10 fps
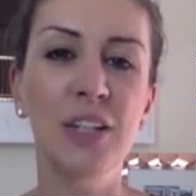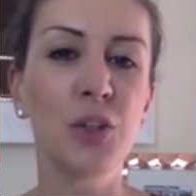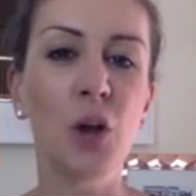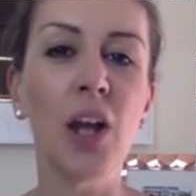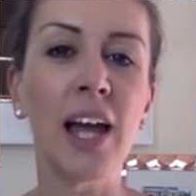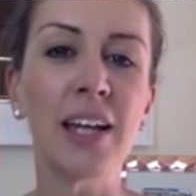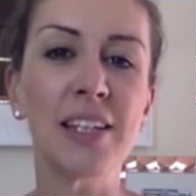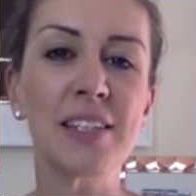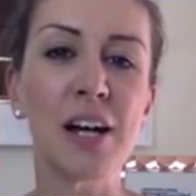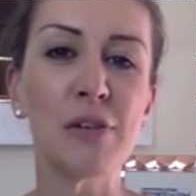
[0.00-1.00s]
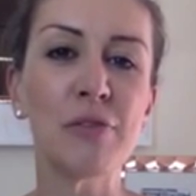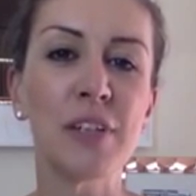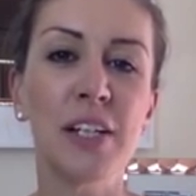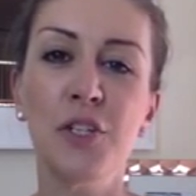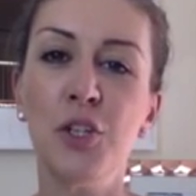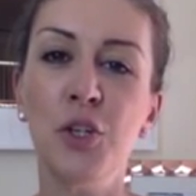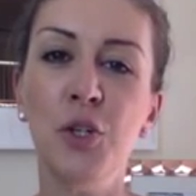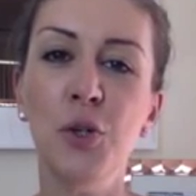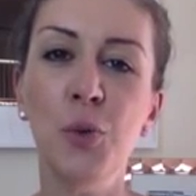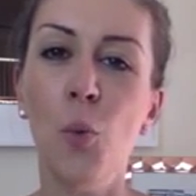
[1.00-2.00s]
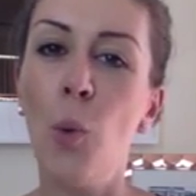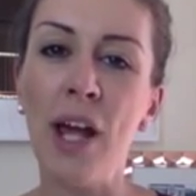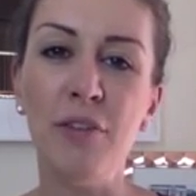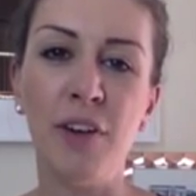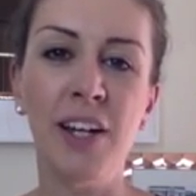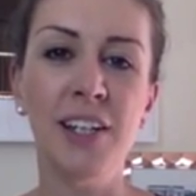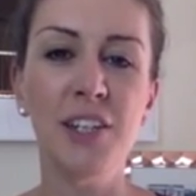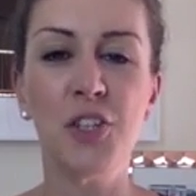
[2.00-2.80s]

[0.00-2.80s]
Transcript: Do not allow yourself to waver,